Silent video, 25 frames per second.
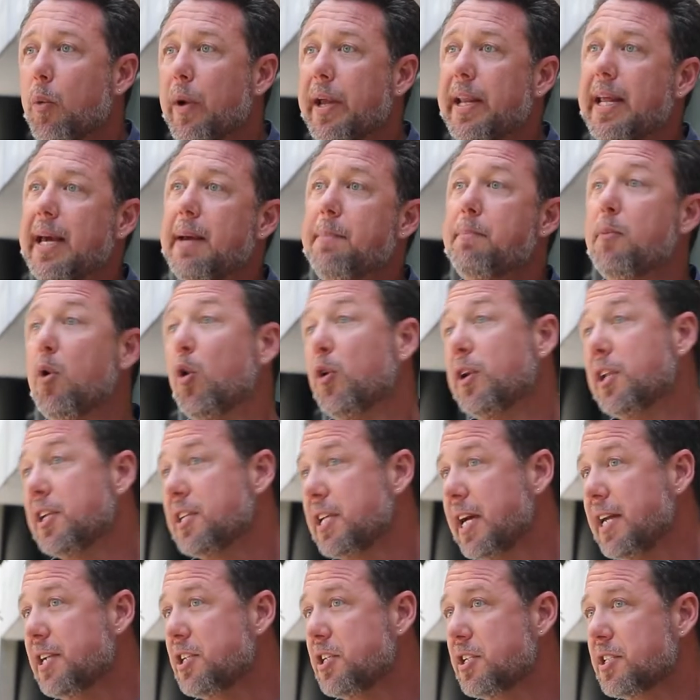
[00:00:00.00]
We need more
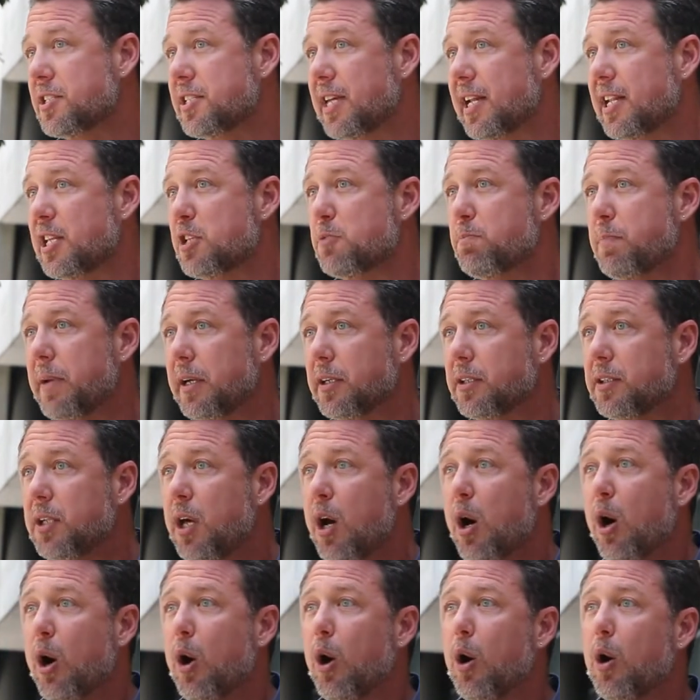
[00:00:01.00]
detention centres built,
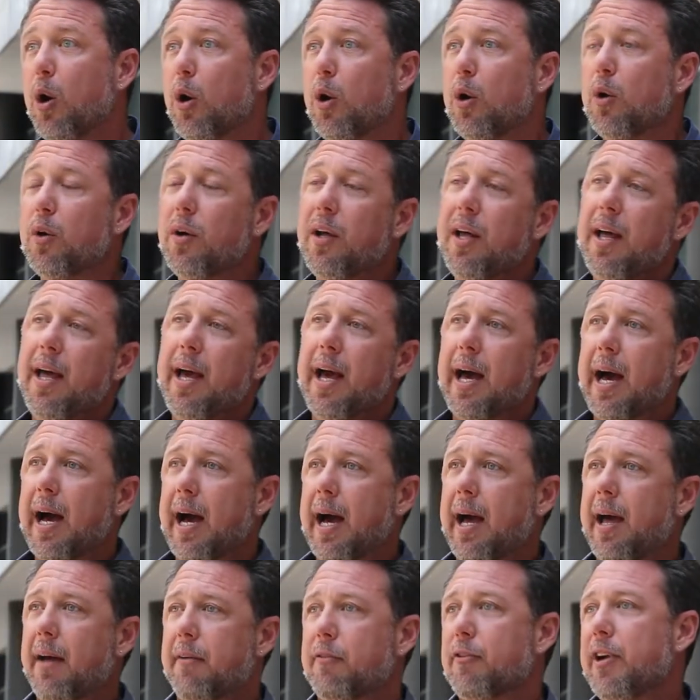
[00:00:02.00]
or
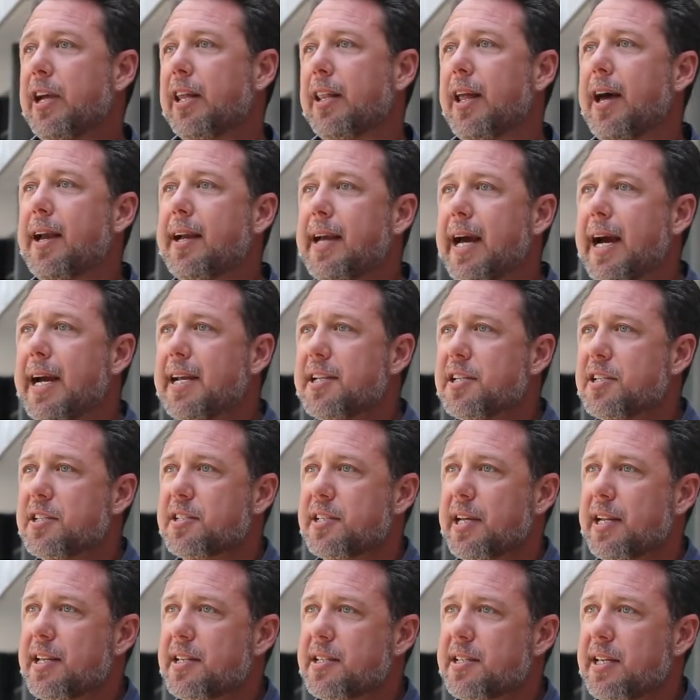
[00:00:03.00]
relocation
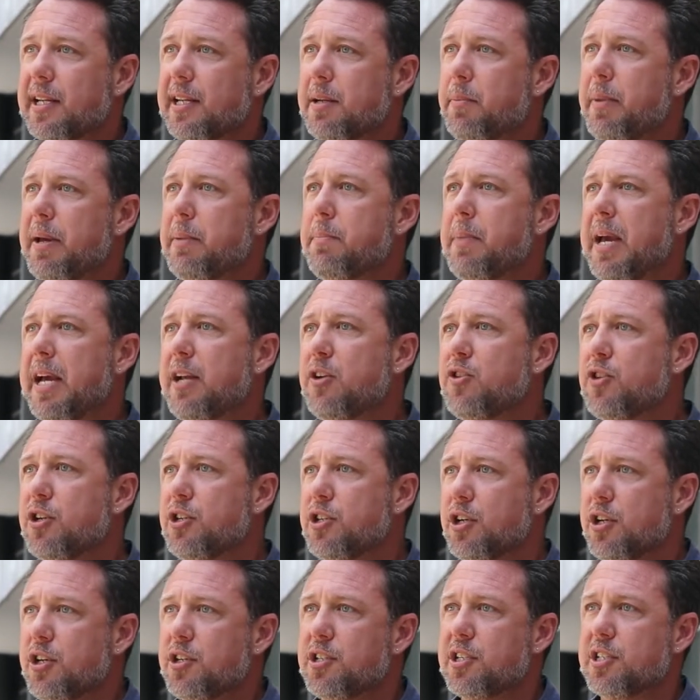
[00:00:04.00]
sentencing to be
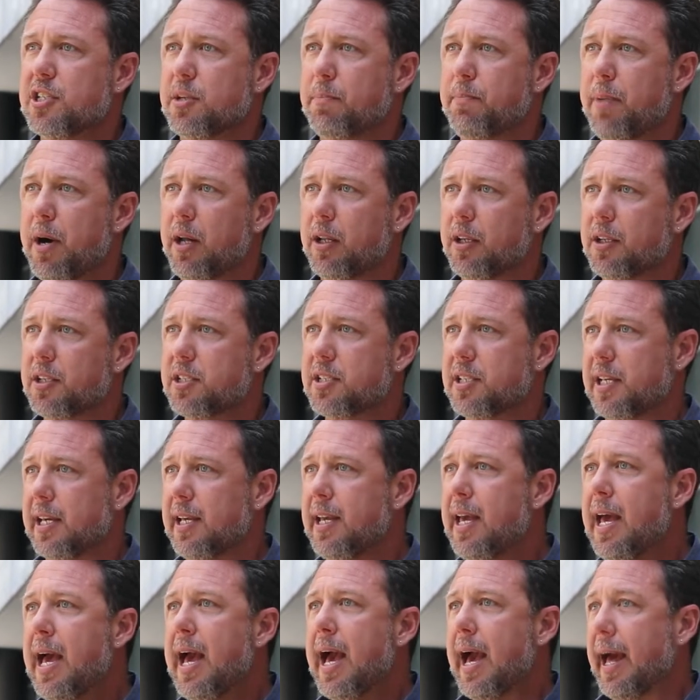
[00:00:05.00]
introduced as a
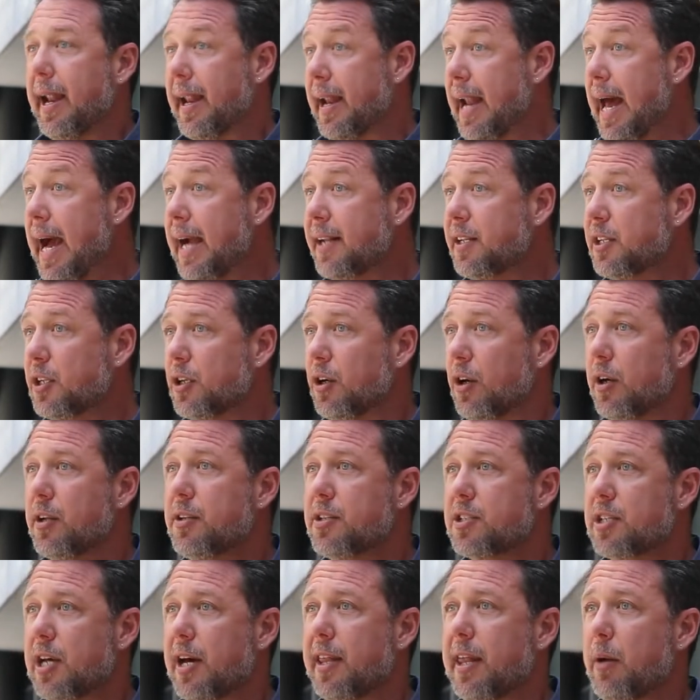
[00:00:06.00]
policy and enacted
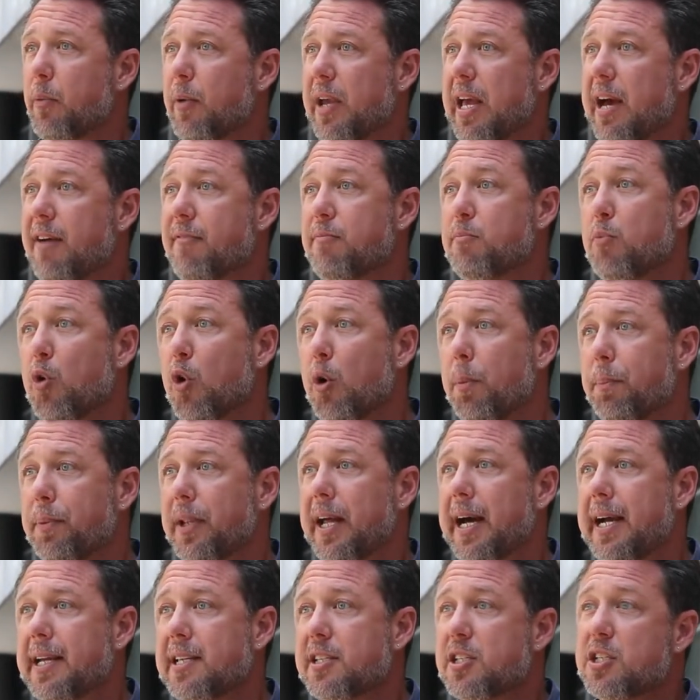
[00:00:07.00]
on so that we have more
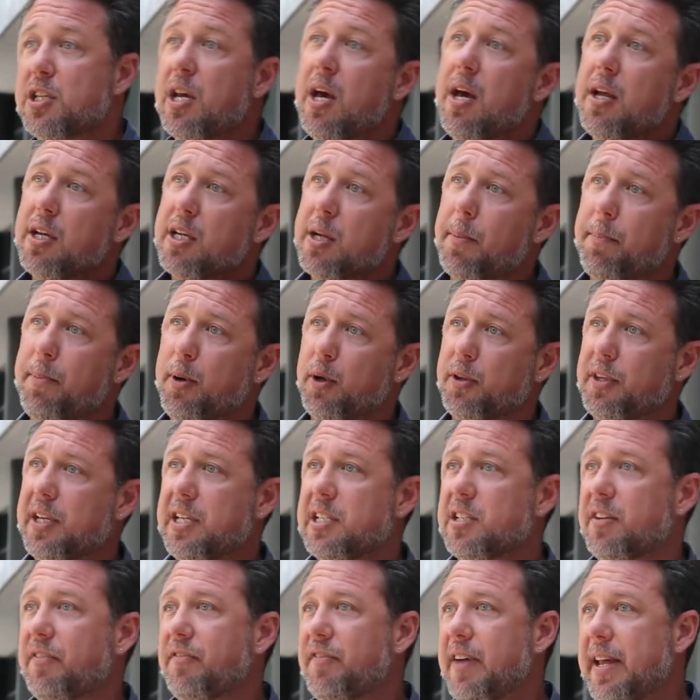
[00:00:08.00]
places to put
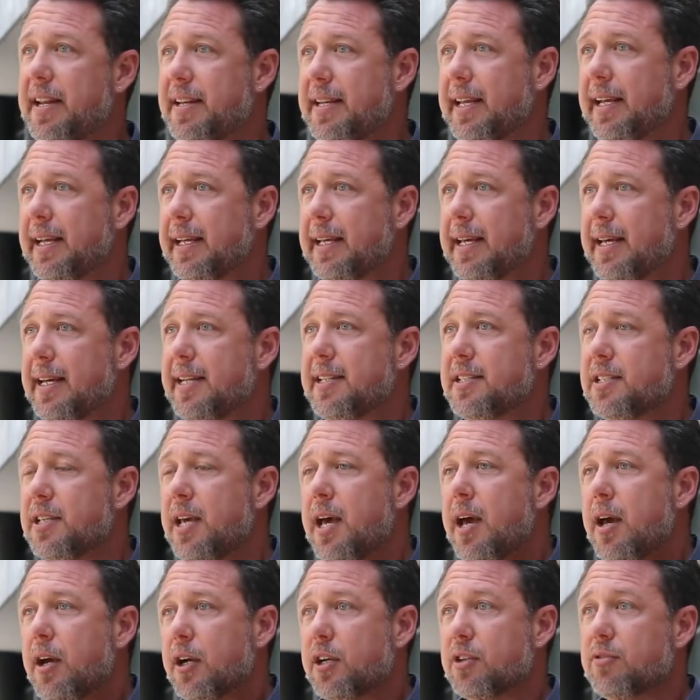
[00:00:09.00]
these offending kids.
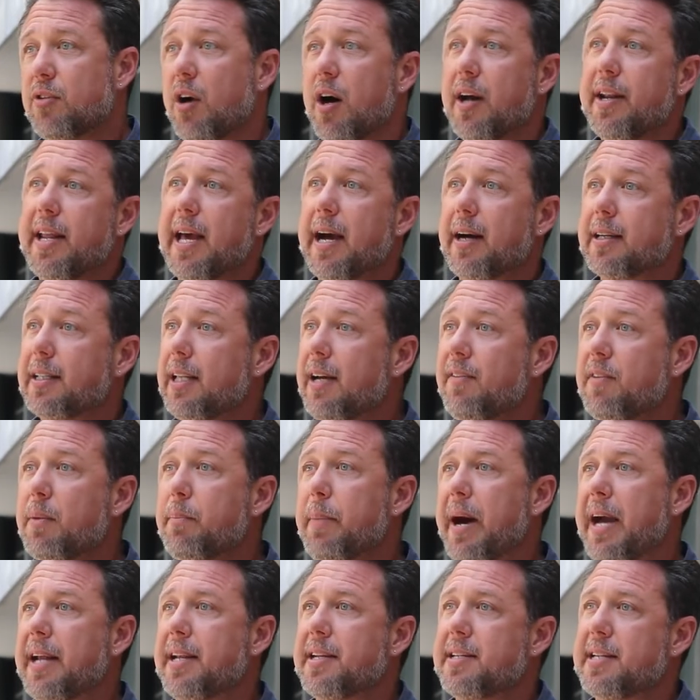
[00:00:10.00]
Because right now Cleveland
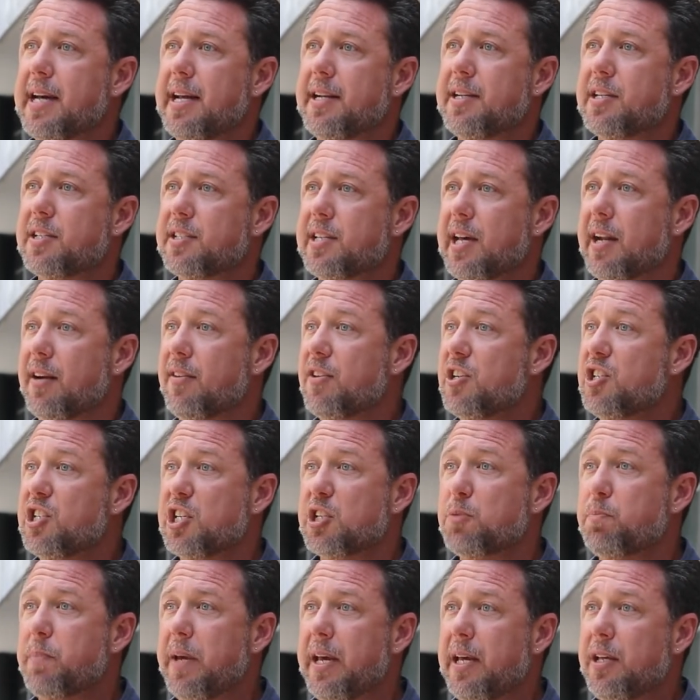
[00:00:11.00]
Bay Detention Centre is
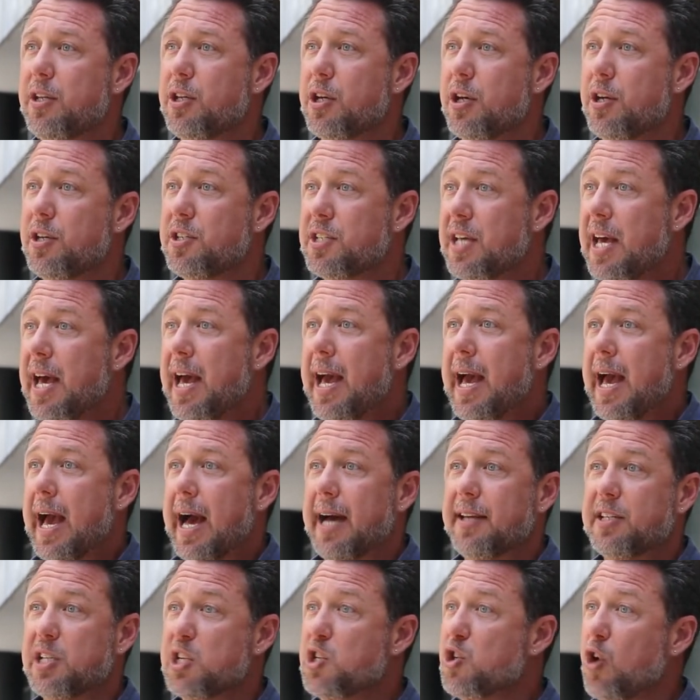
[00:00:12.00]
just being used
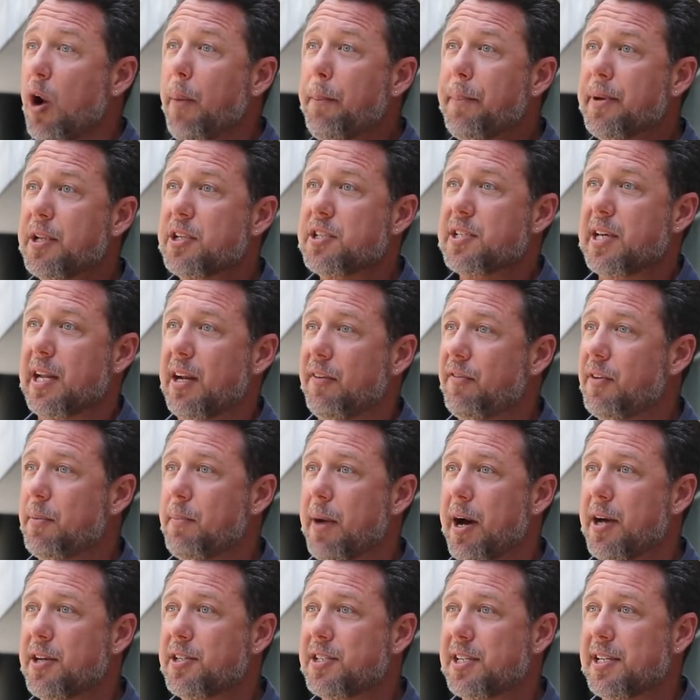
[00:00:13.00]
as a drop-in centre for
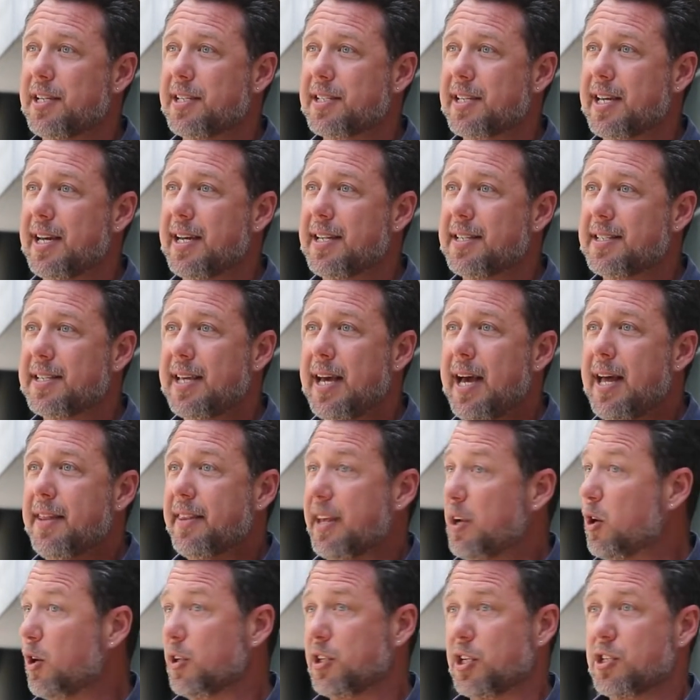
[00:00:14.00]
most of these kids.
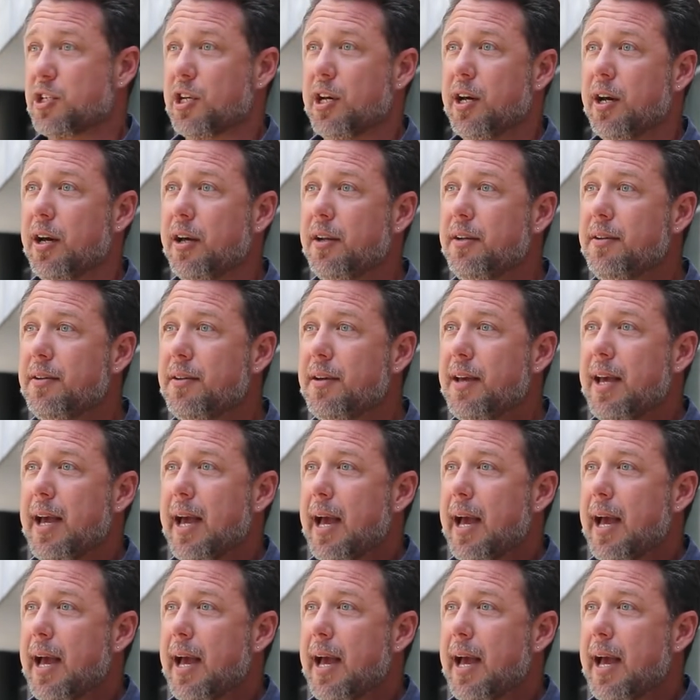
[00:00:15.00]
They're not deterred.